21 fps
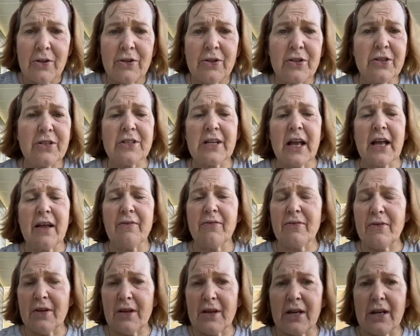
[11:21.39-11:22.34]
to
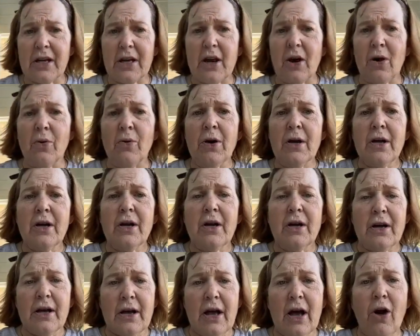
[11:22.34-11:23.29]
save you know
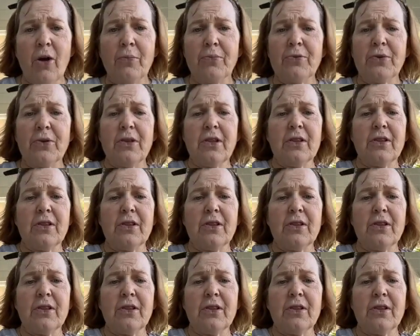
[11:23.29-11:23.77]
help